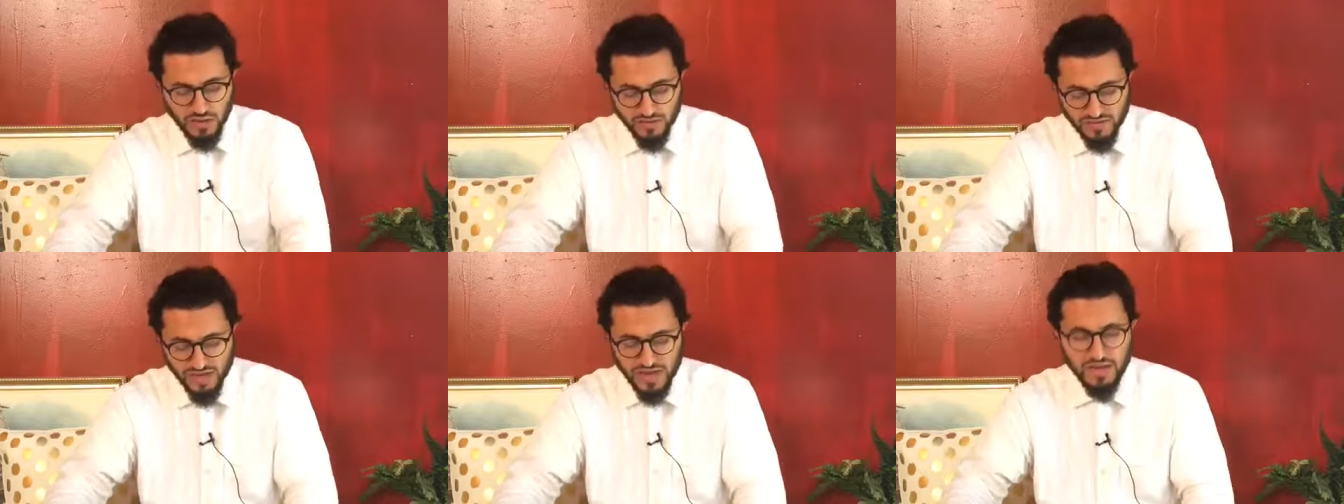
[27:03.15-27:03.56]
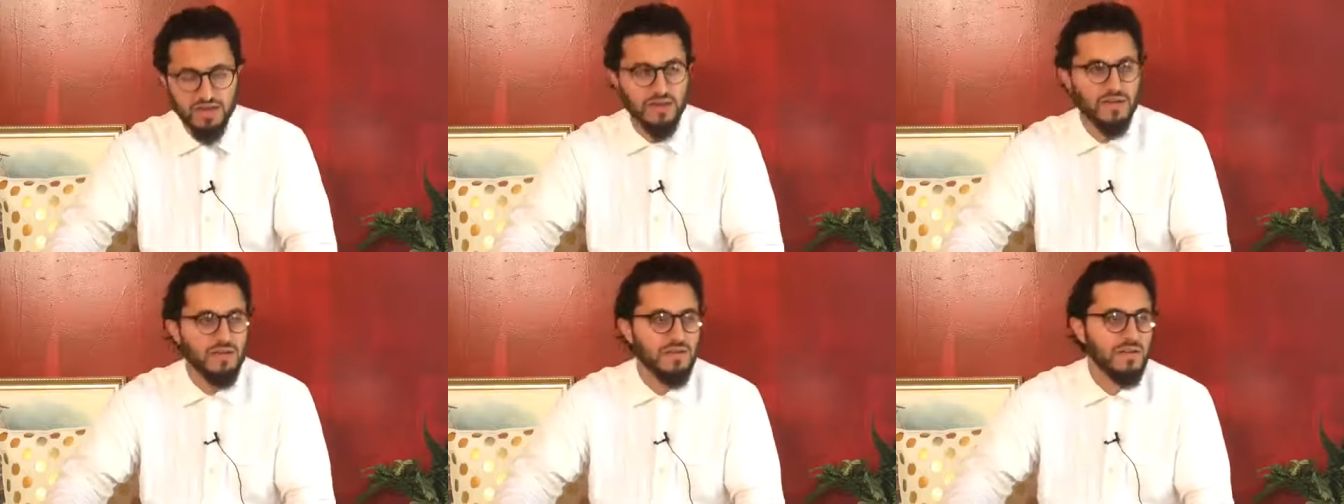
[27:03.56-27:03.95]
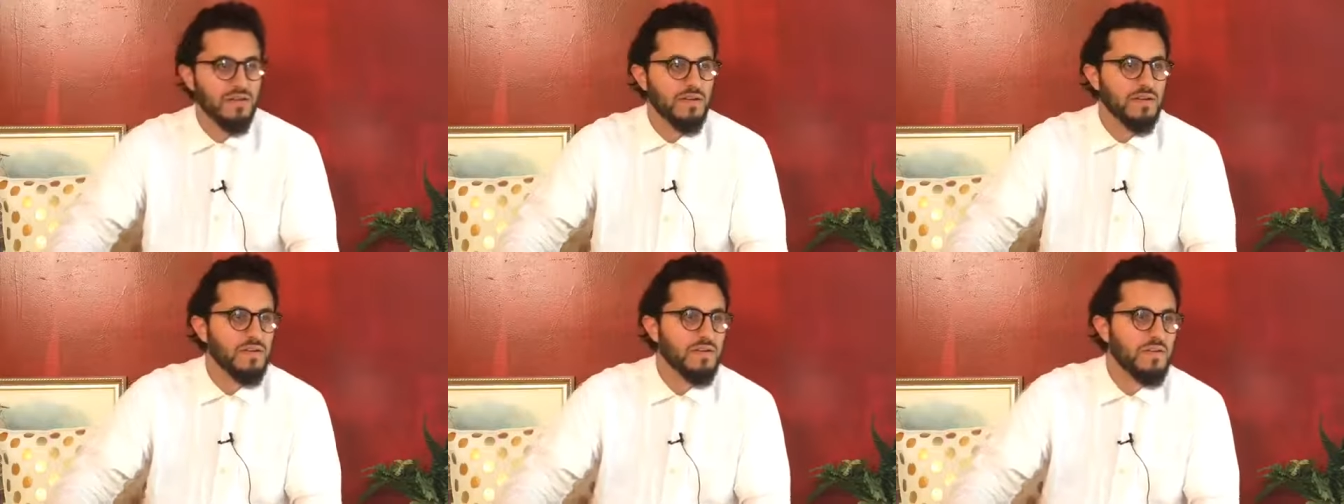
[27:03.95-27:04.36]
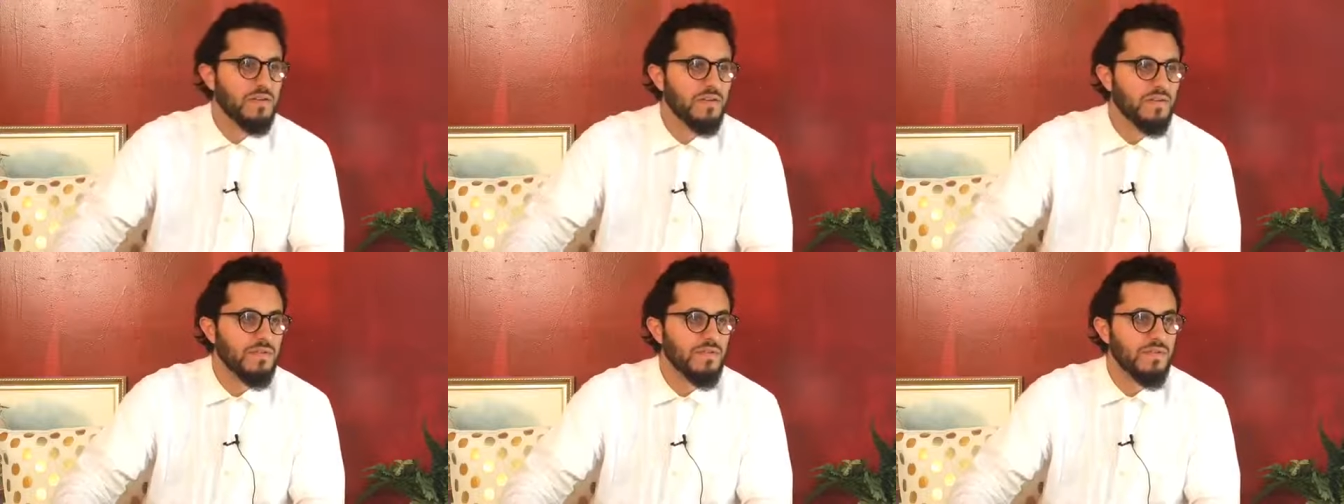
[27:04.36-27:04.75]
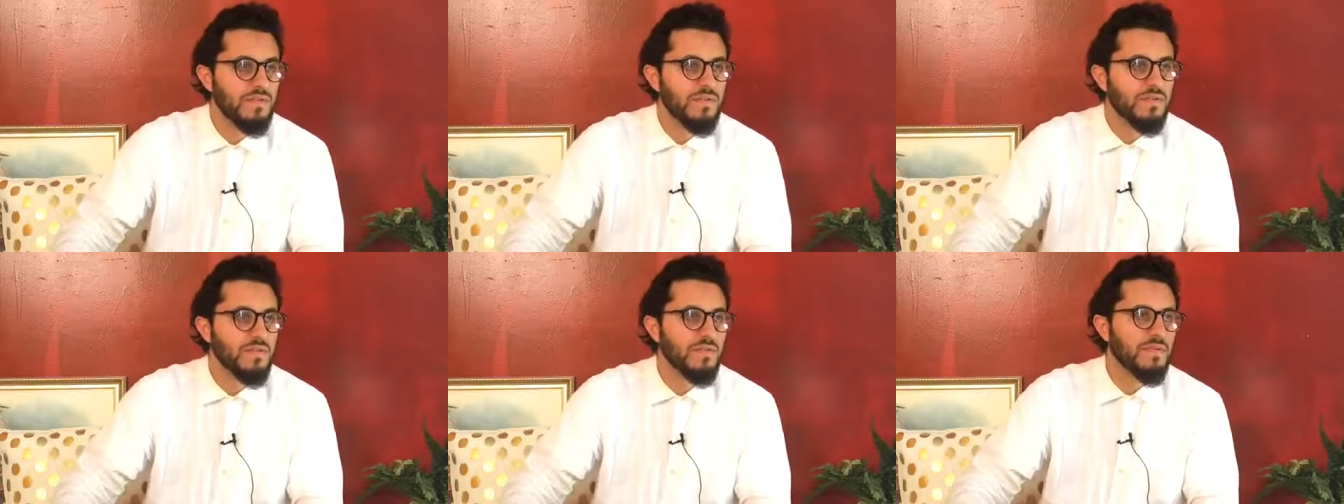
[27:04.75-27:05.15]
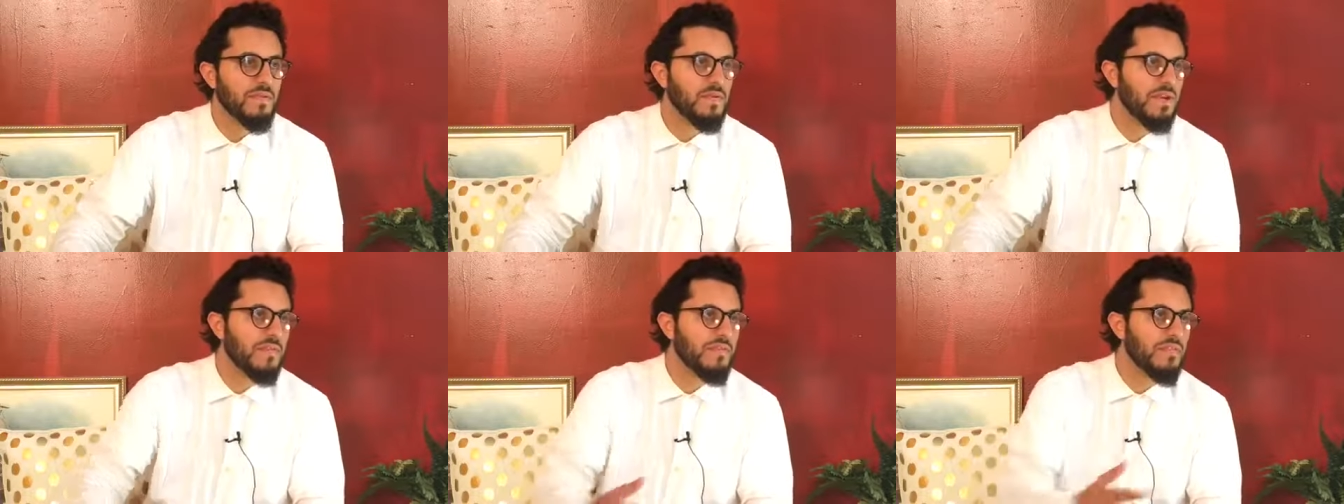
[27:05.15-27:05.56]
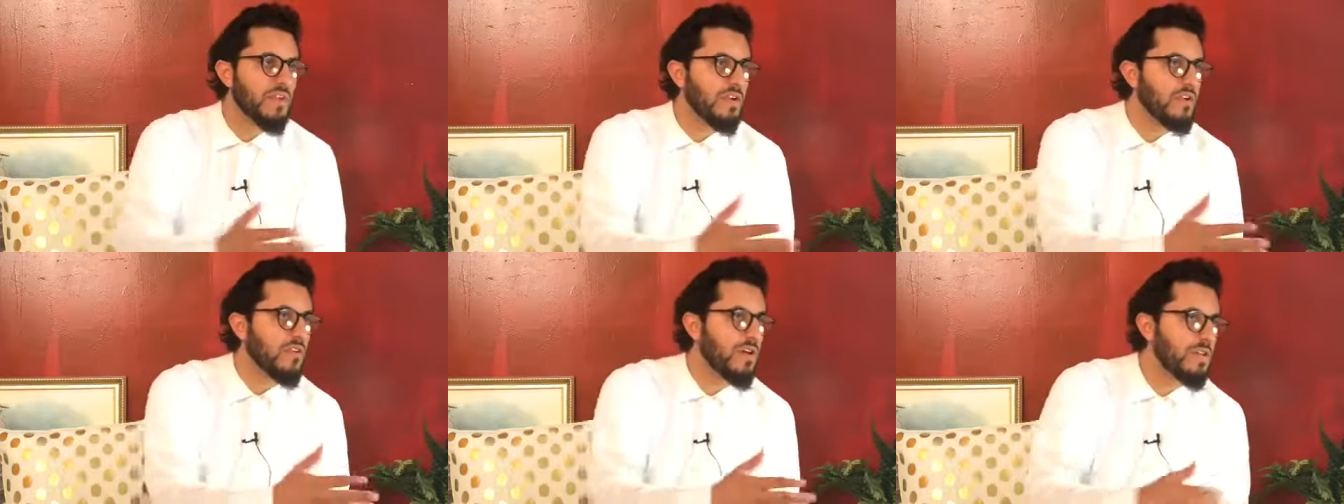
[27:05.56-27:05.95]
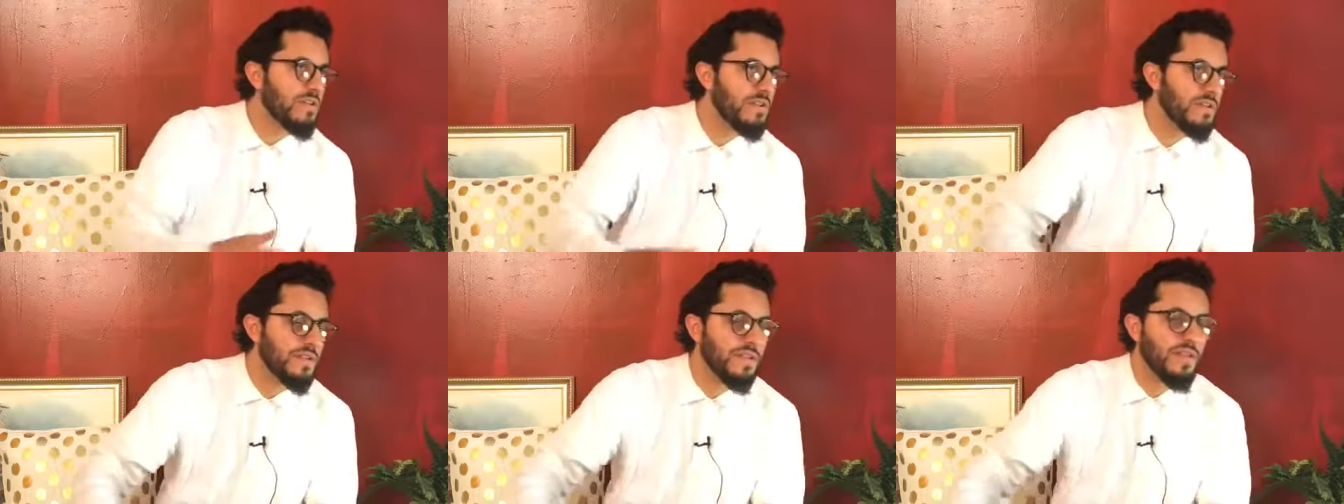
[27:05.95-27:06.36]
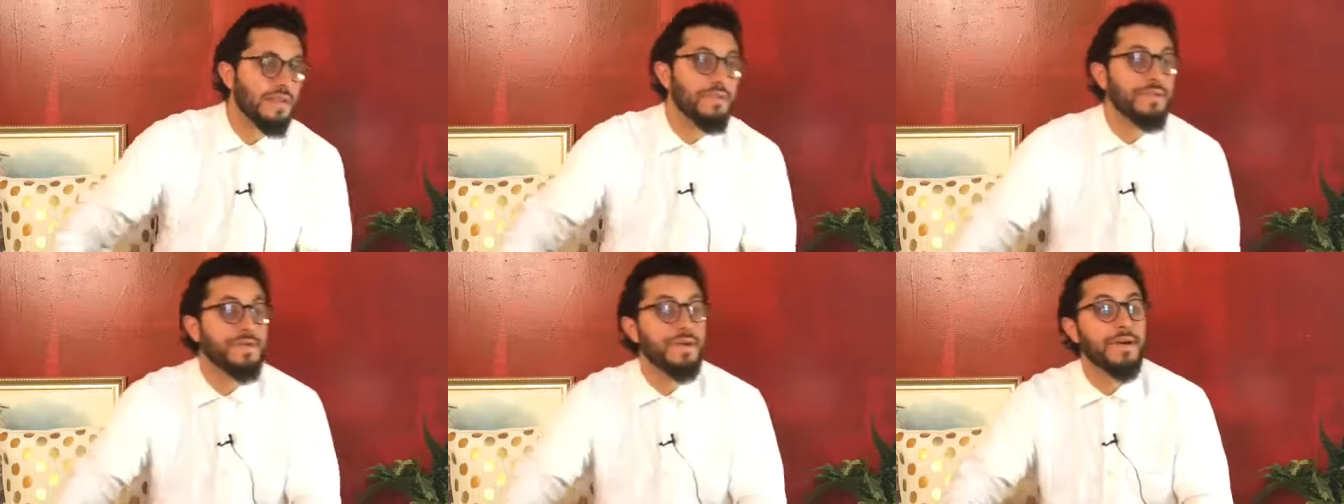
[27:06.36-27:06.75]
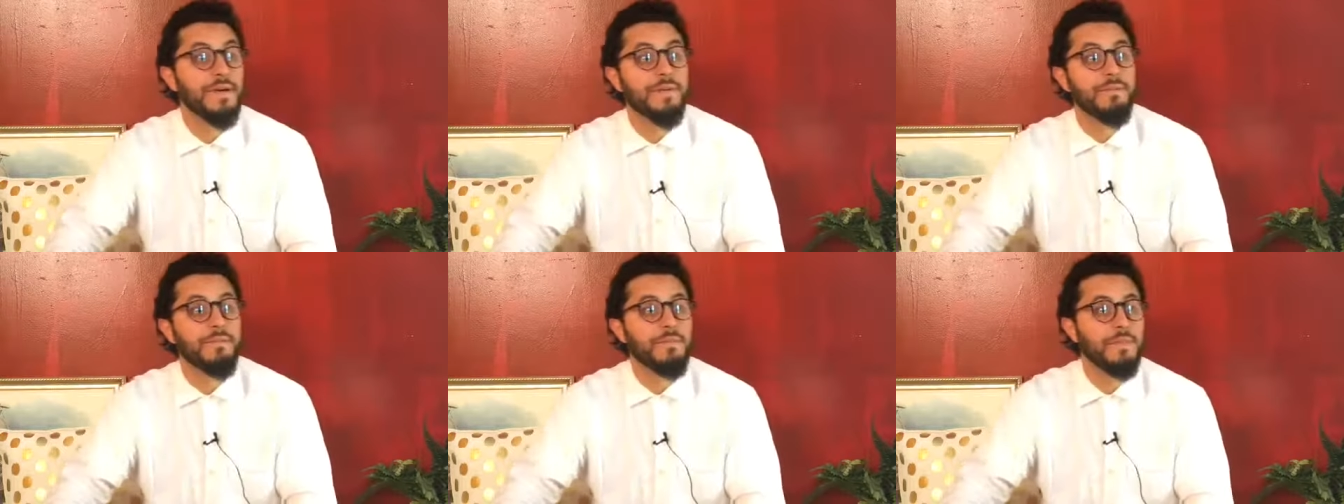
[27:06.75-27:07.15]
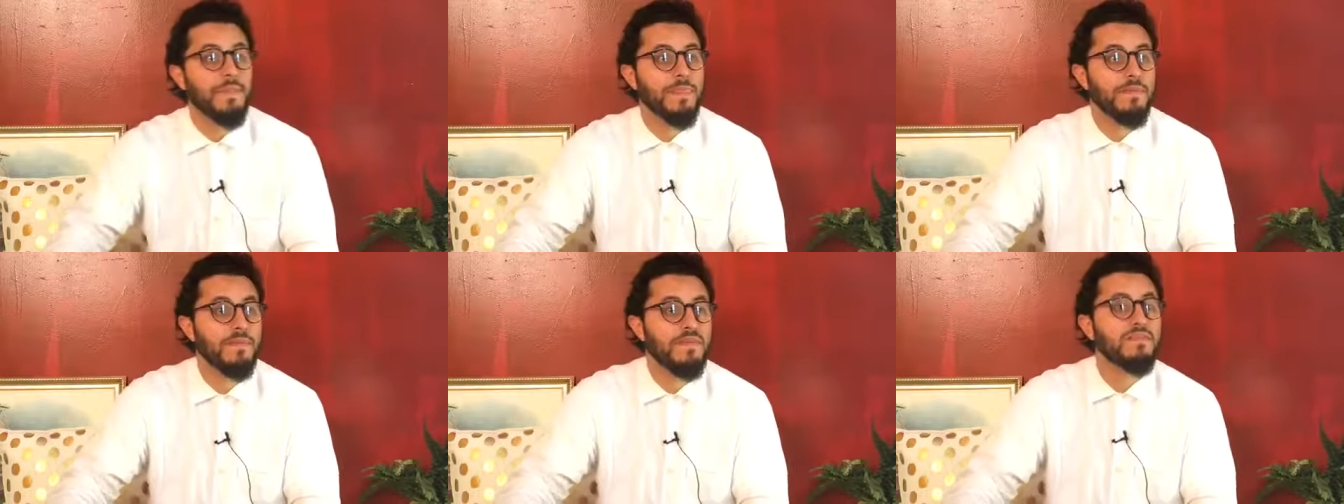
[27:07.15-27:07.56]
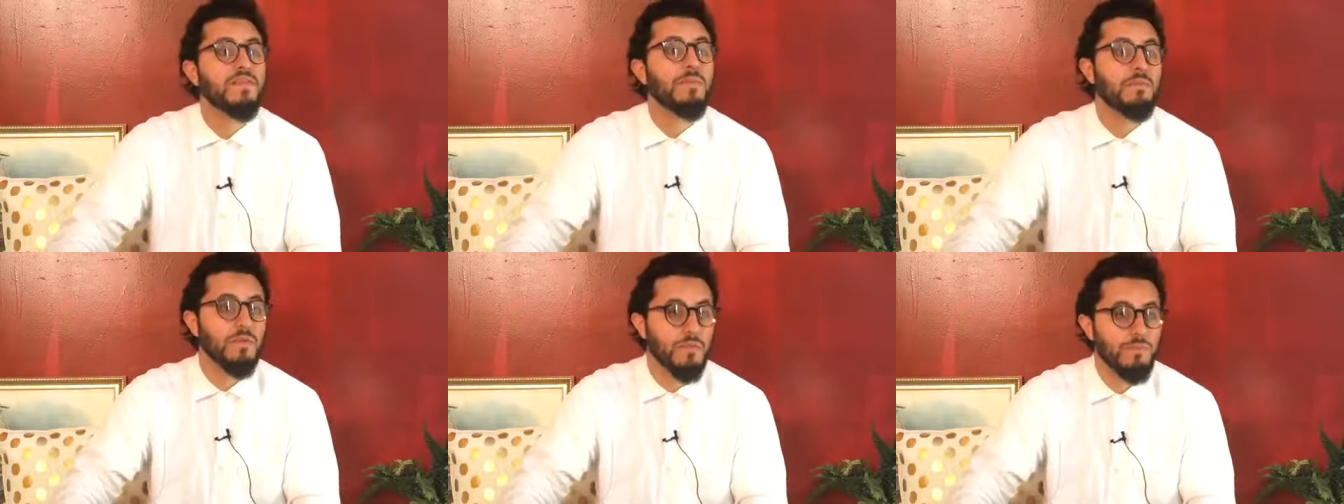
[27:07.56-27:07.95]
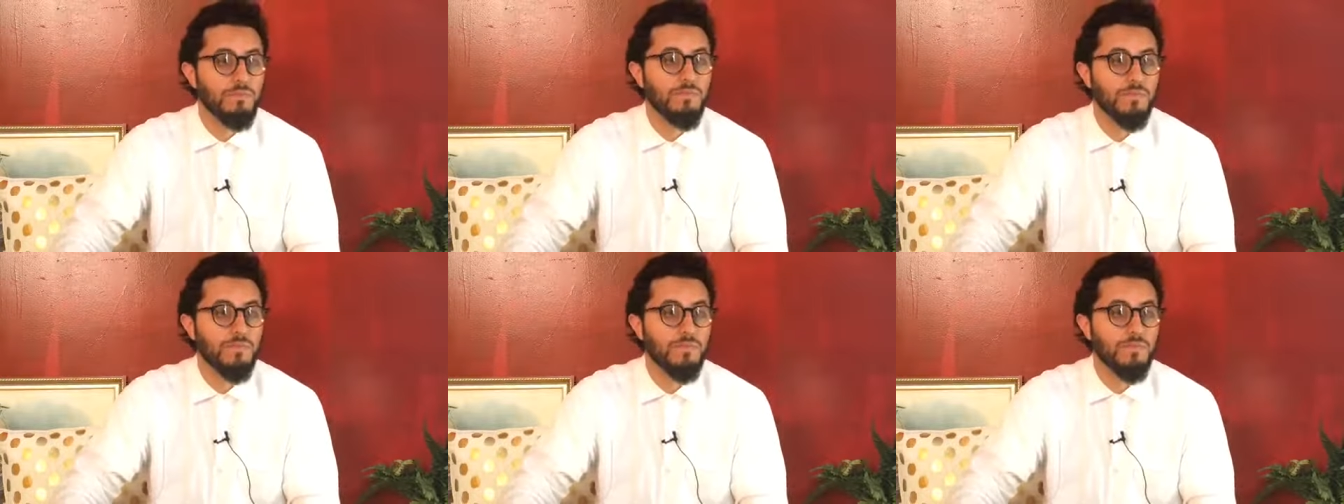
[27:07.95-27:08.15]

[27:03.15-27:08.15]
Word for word: tekke or whatever they call it in um, Istanbul,